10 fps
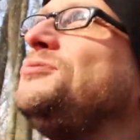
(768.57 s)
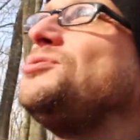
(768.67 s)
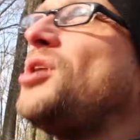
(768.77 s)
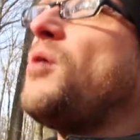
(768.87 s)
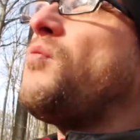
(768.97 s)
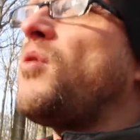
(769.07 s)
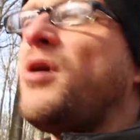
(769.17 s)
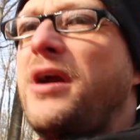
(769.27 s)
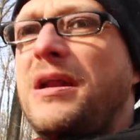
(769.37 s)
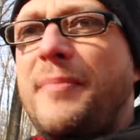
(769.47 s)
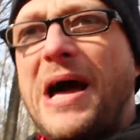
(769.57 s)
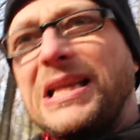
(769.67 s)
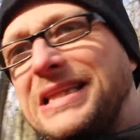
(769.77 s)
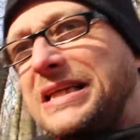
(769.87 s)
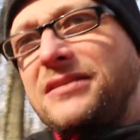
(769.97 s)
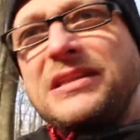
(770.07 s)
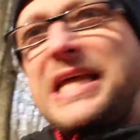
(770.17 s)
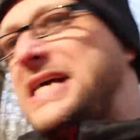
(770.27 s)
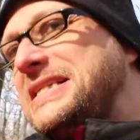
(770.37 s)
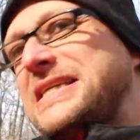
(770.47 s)
you start worrying about little
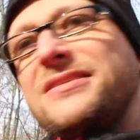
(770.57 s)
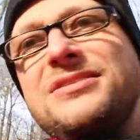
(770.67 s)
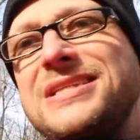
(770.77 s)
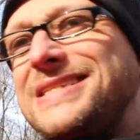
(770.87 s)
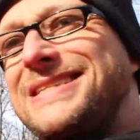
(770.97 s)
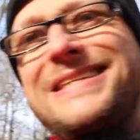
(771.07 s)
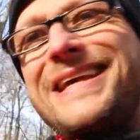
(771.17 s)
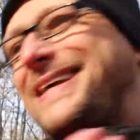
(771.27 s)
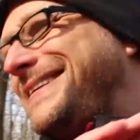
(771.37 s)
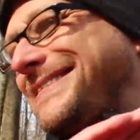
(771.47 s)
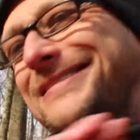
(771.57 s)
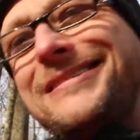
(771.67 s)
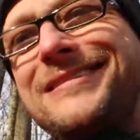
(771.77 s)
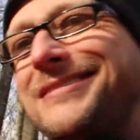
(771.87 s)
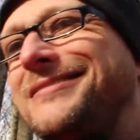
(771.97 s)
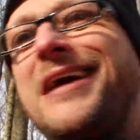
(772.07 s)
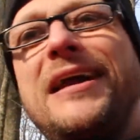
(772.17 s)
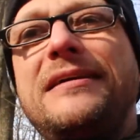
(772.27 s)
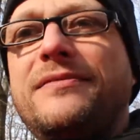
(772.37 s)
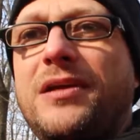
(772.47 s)
things that are just, they're
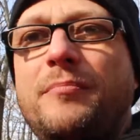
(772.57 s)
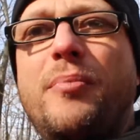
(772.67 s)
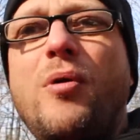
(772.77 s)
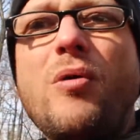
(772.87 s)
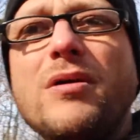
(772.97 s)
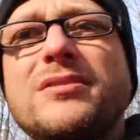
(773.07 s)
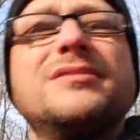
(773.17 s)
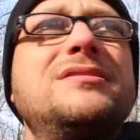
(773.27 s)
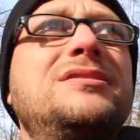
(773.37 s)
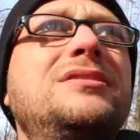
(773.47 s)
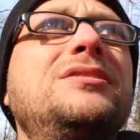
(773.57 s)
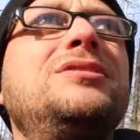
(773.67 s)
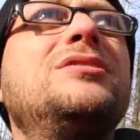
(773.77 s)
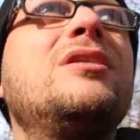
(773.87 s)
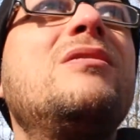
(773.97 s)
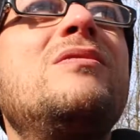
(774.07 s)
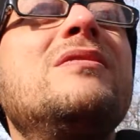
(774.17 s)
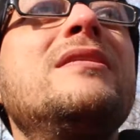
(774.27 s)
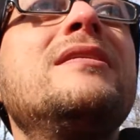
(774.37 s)
not even important, you know.